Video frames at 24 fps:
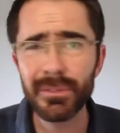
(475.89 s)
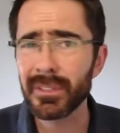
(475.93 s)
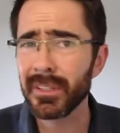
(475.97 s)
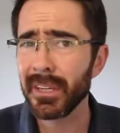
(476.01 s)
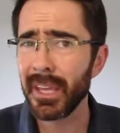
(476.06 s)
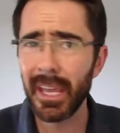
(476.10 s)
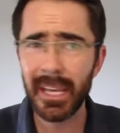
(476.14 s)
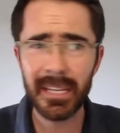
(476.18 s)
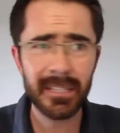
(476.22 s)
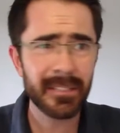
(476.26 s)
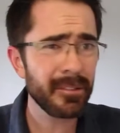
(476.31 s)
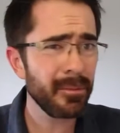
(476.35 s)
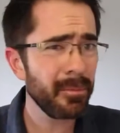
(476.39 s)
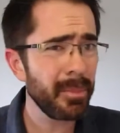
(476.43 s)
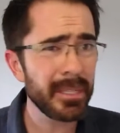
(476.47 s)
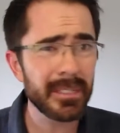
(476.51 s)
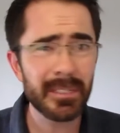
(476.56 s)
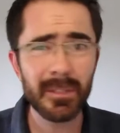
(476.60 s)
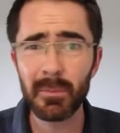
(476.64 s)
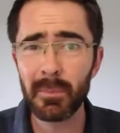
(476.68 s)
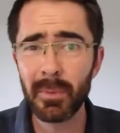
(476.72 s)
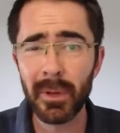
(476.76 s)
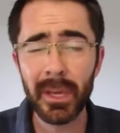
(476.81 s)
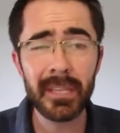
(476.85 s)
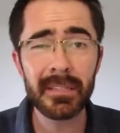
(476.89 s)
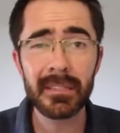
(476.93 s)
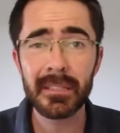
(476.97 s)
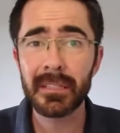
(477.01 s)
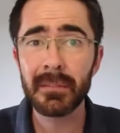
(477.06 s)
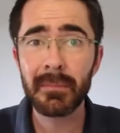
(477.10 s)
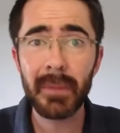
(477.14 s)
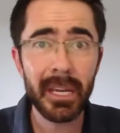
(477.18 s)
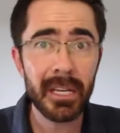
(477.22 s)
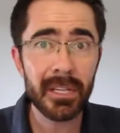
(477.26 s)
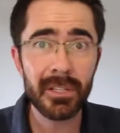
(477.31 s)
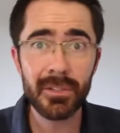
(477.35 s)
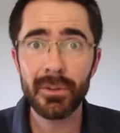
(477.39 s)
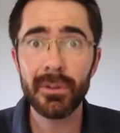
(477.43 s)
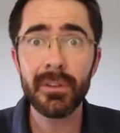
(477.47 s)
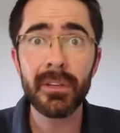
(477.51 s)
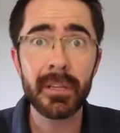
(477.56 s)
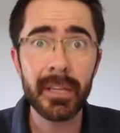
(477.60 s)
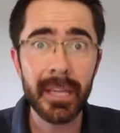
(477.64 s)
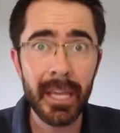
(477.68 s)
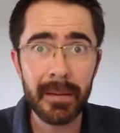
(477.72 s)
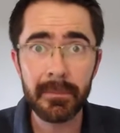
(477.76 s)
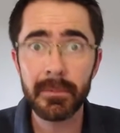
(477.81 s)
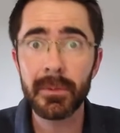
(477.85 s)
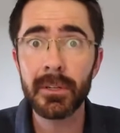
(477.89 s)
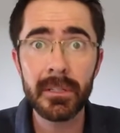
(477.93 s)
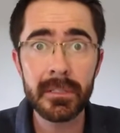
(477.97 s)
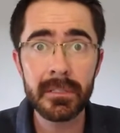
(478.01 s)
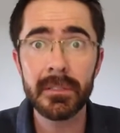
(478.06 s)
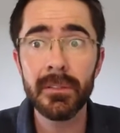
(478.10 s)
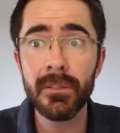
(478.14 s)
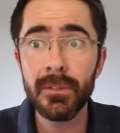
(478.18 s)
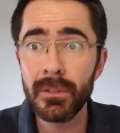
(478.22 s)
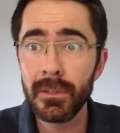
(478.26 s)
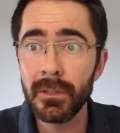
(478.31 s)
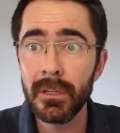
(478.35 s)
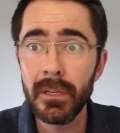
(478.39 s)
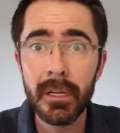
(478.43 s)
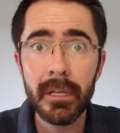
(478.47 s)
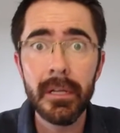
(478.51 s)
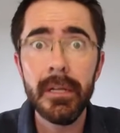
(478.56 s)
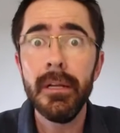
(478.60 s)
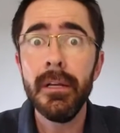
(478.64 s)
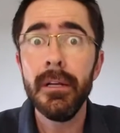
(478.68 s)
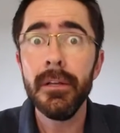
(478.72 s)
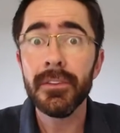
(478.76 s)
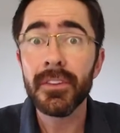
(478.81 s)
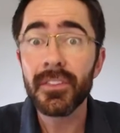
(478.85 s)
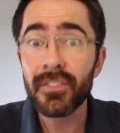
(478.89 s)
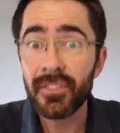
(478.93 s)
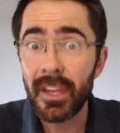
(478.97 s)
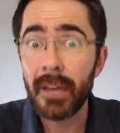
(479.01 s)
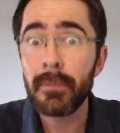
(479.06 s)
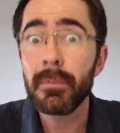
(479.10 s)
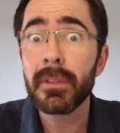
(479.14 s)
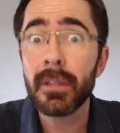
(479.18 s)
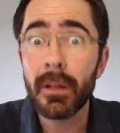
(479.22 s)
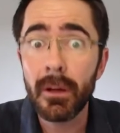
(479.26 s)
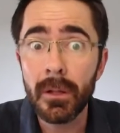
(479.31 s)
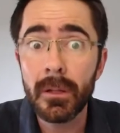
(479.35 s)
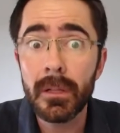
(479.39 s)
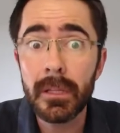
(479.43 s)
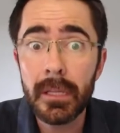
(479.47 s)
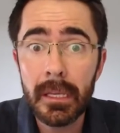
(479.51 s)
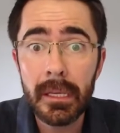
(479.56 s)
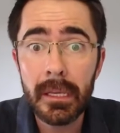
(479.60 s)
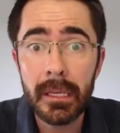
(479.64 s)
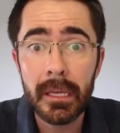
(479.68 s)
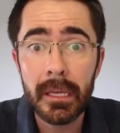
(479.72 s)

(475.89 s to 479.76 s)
and extra bits and pieces to make sure you kept God's law, the Sabbath holy.